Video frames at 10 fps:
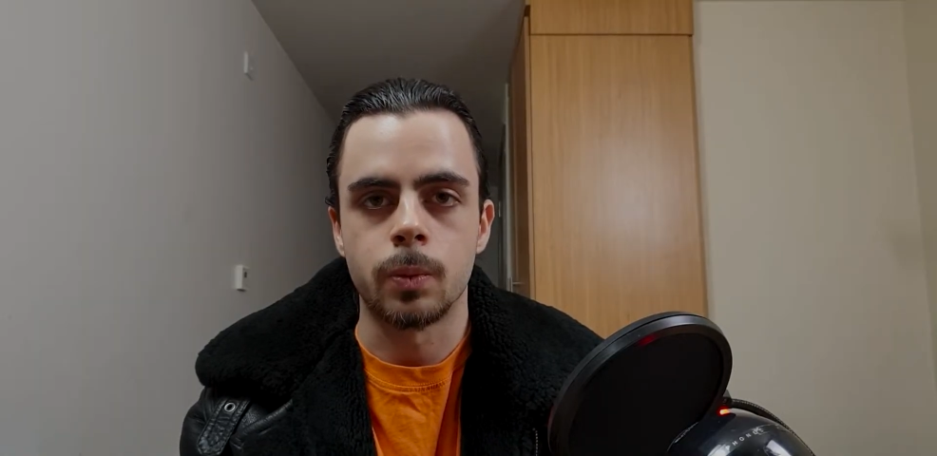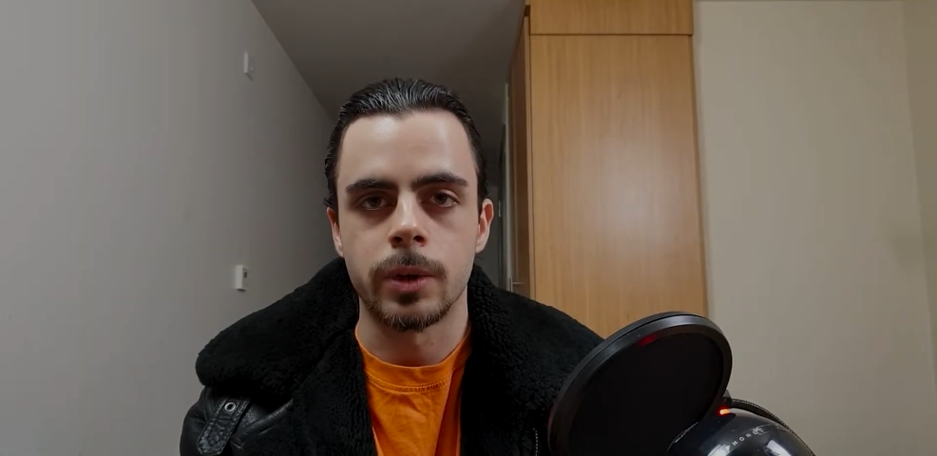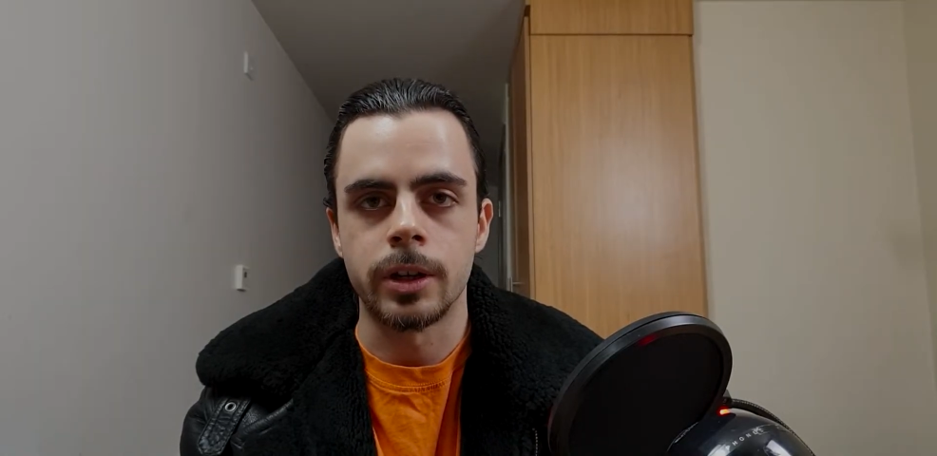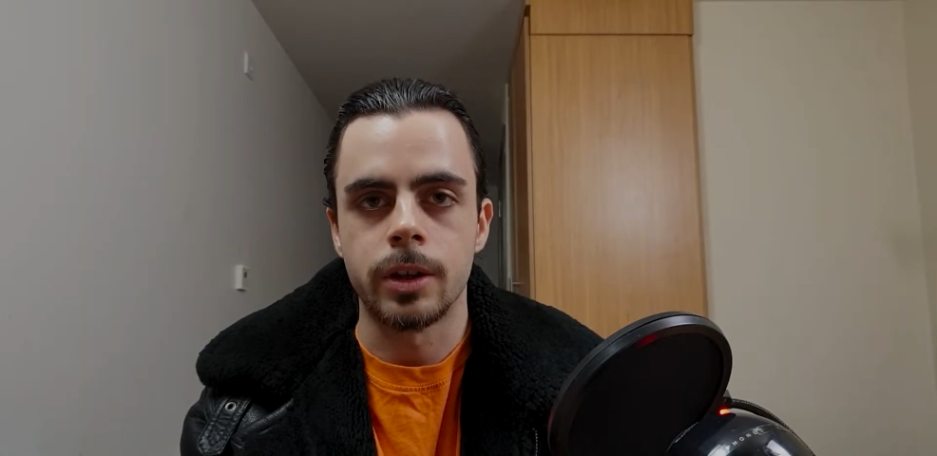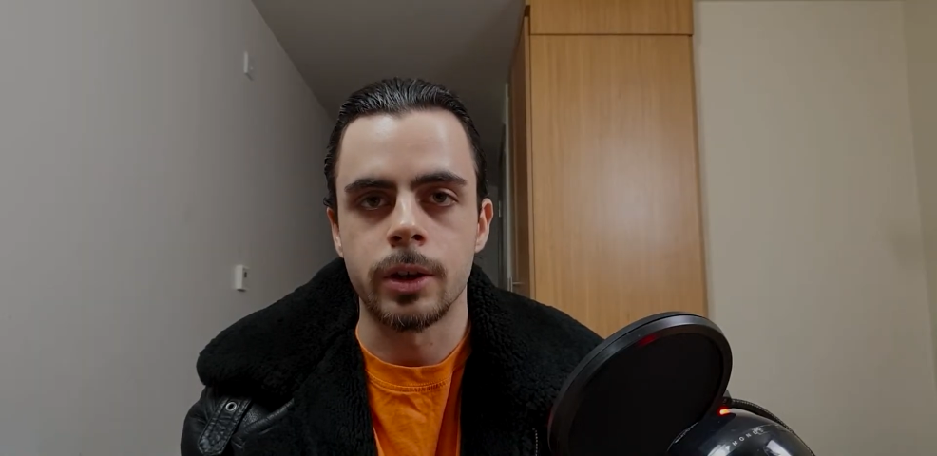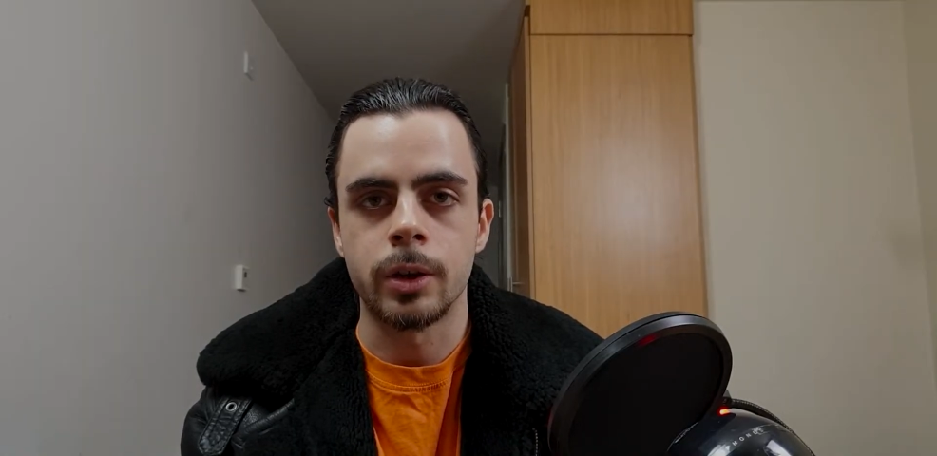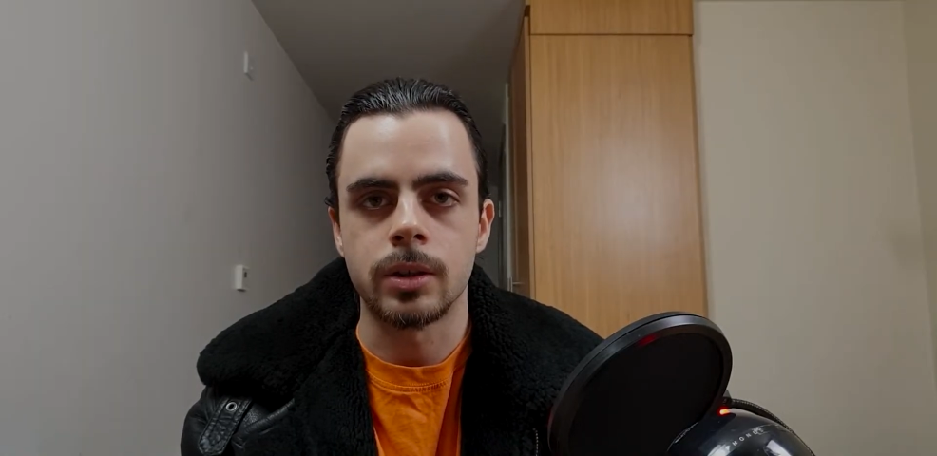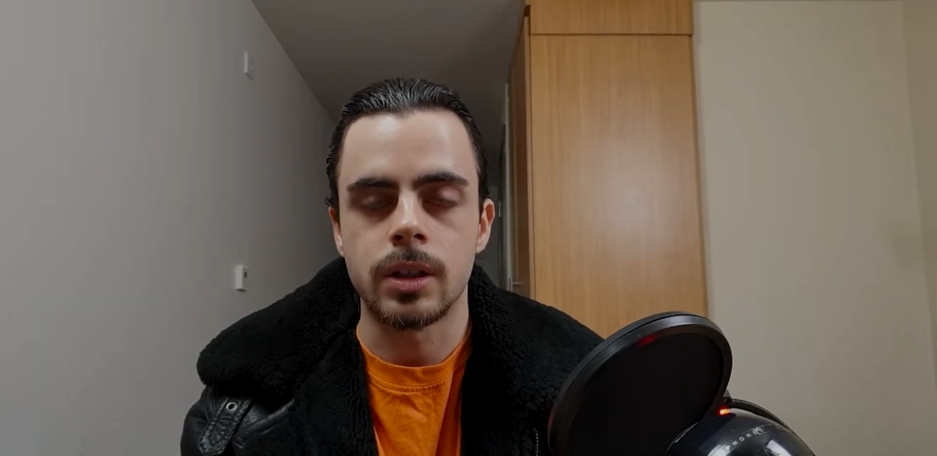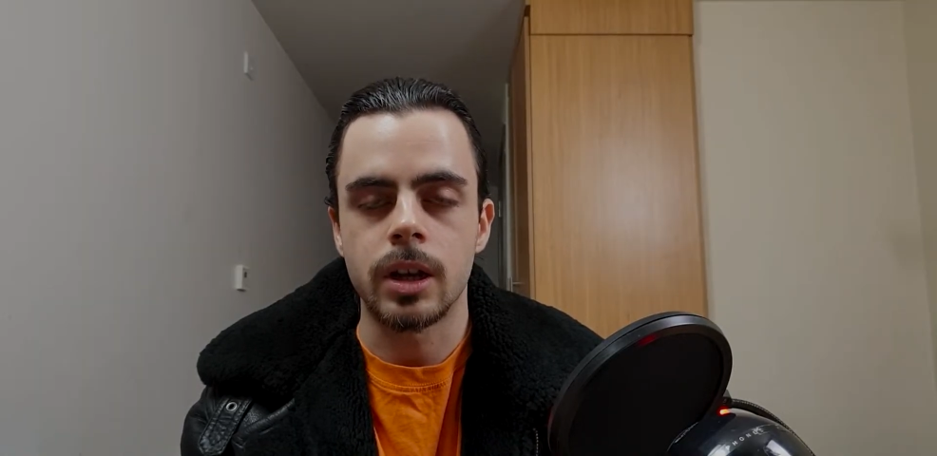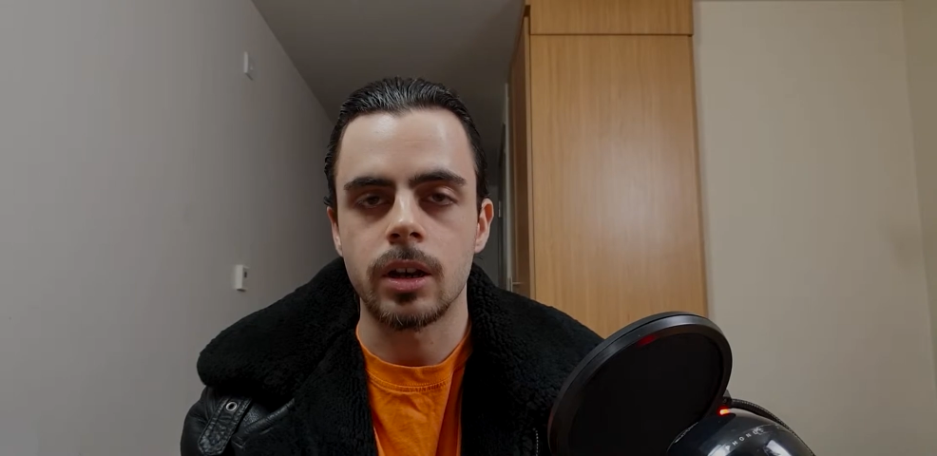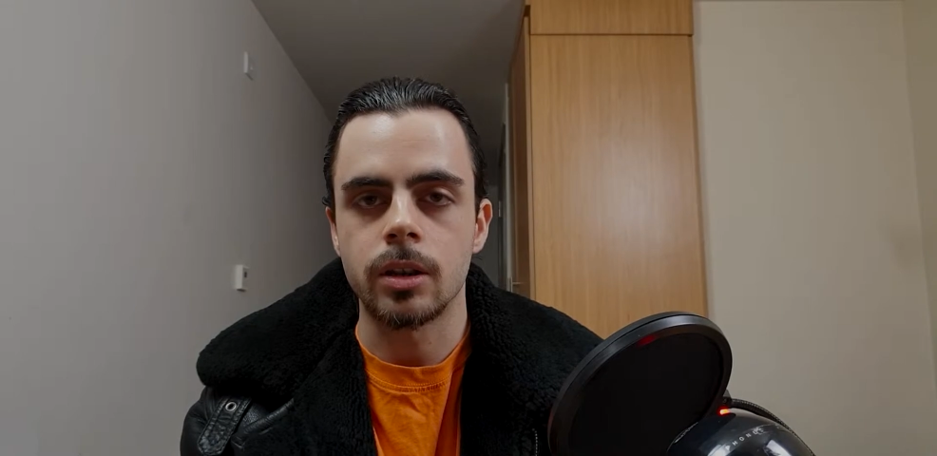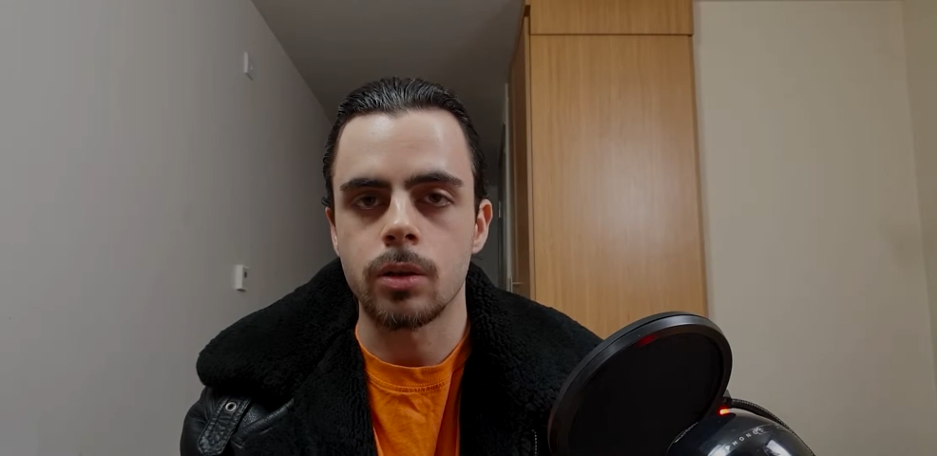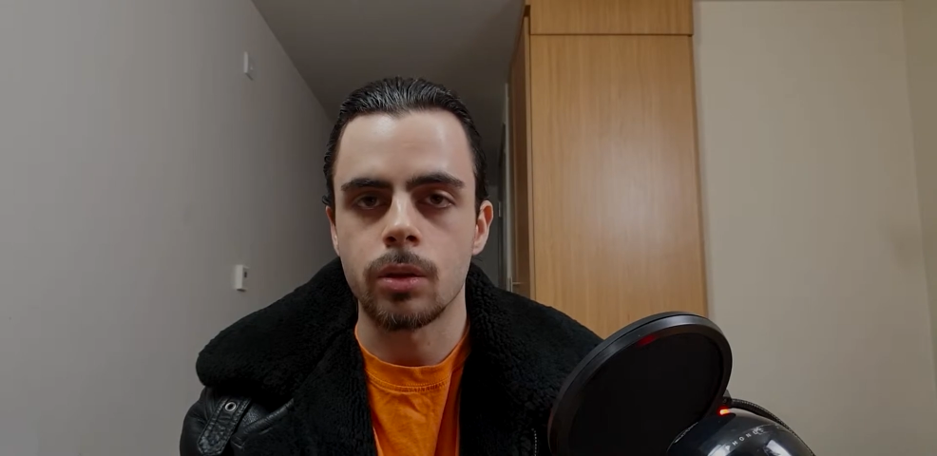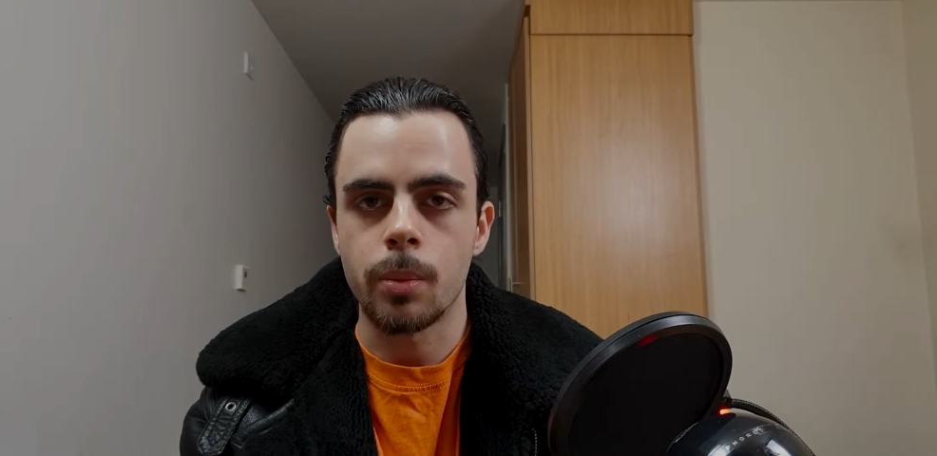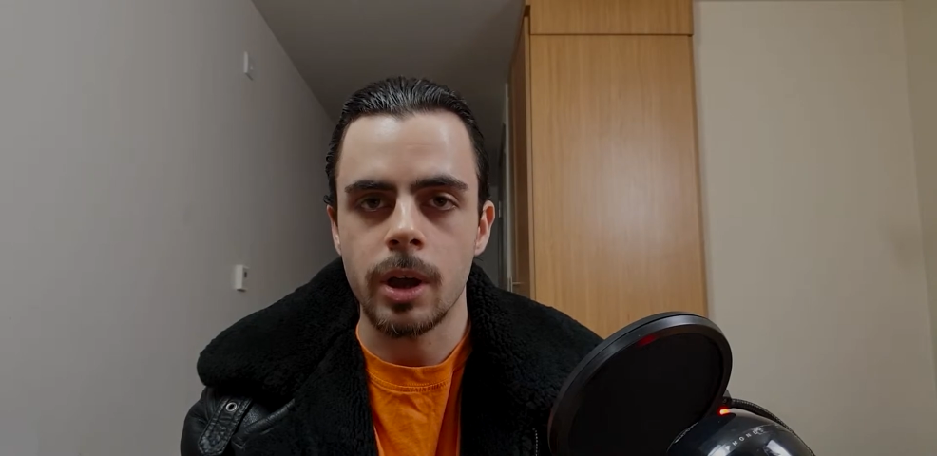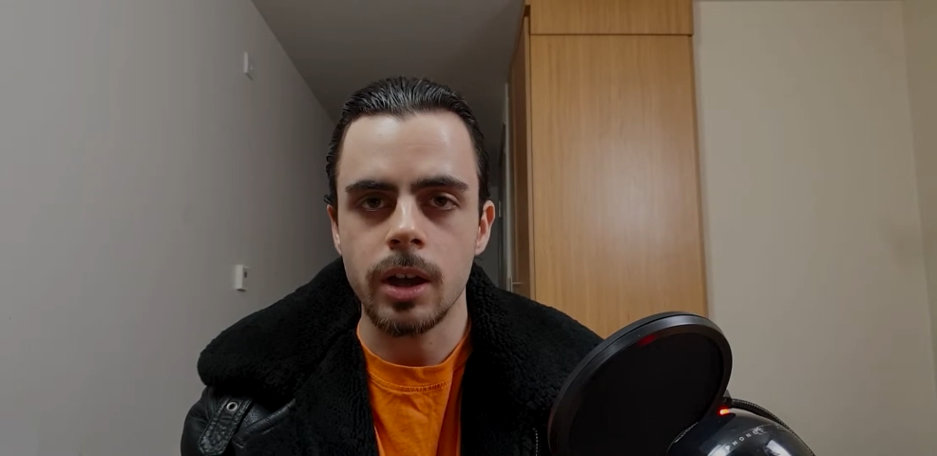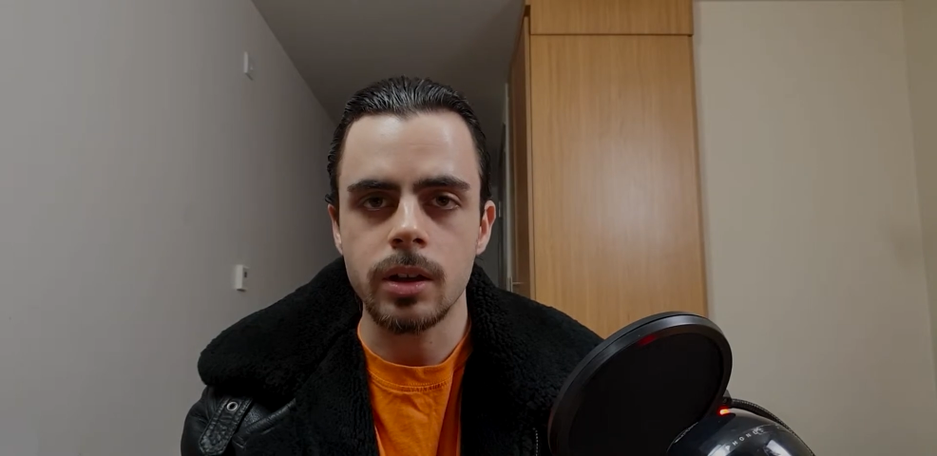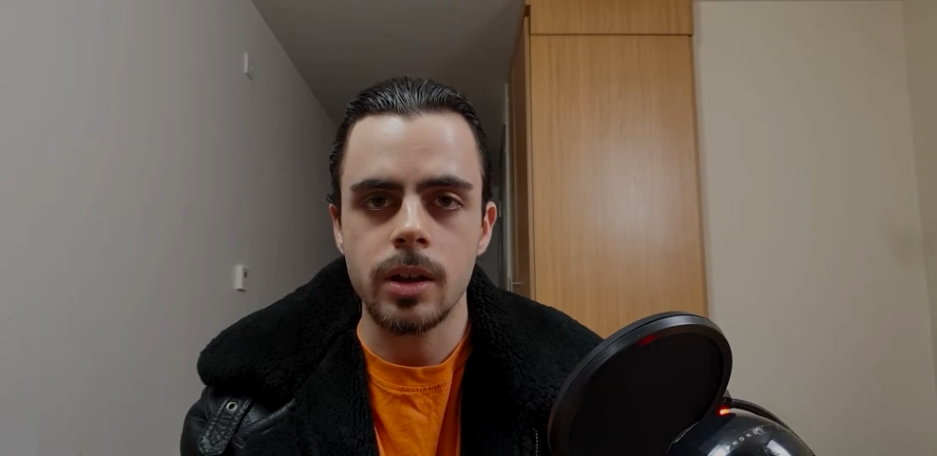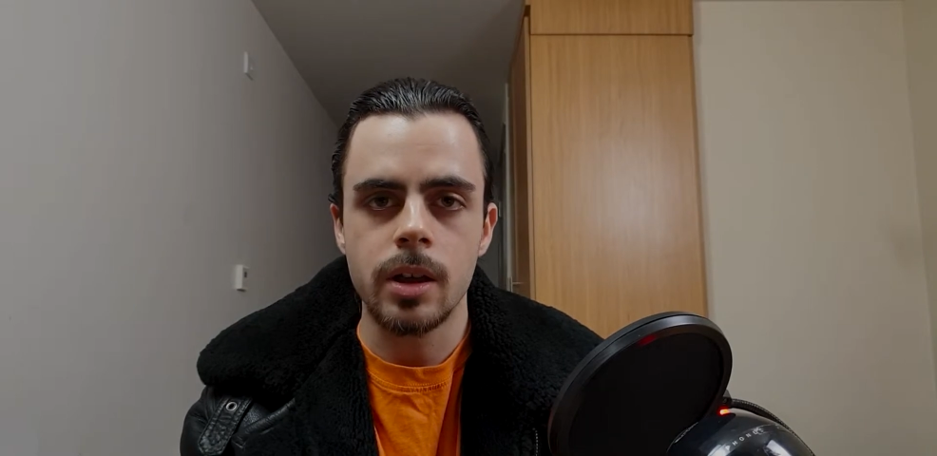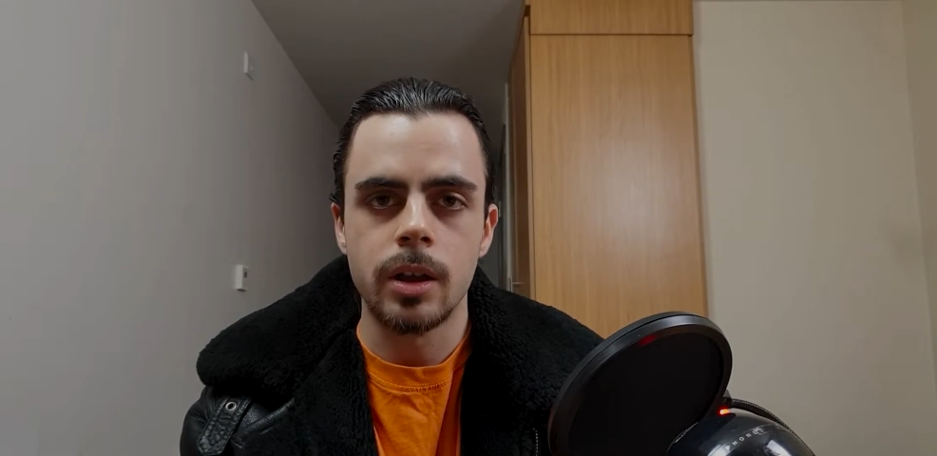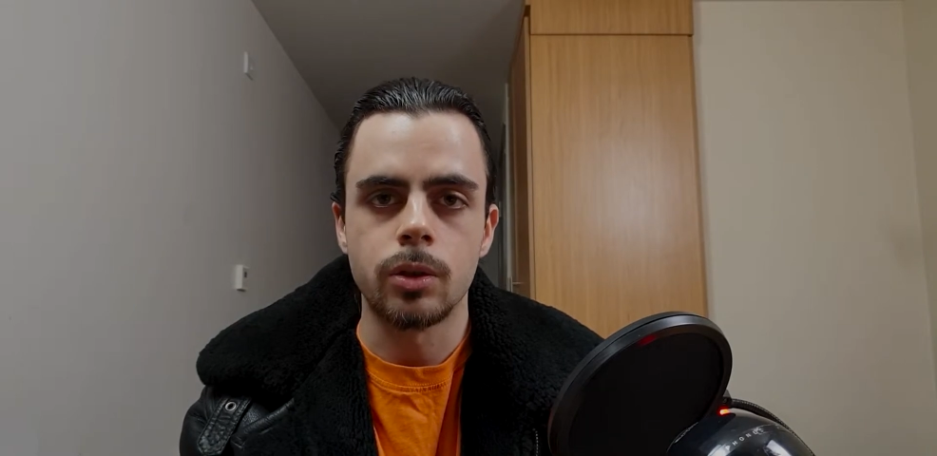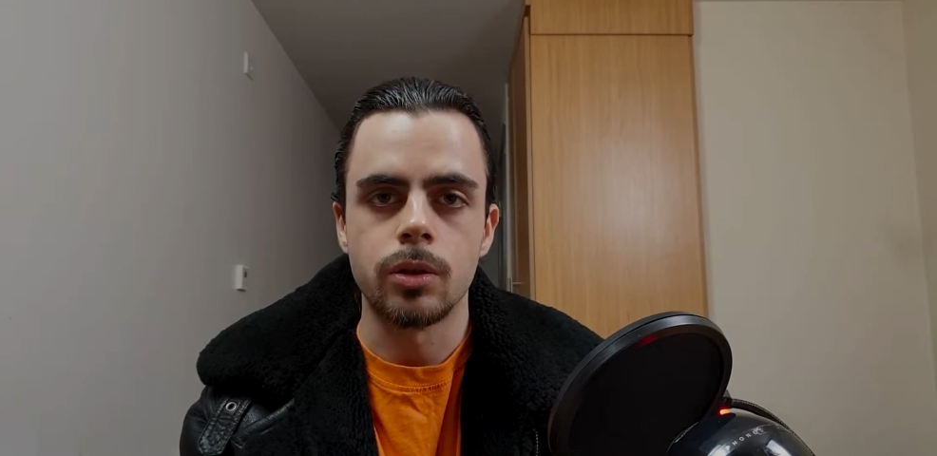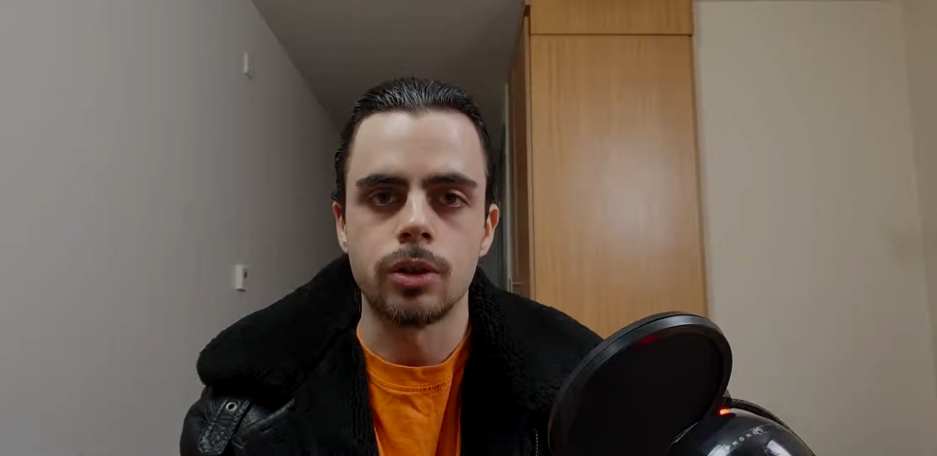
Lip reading: window slightly to the back to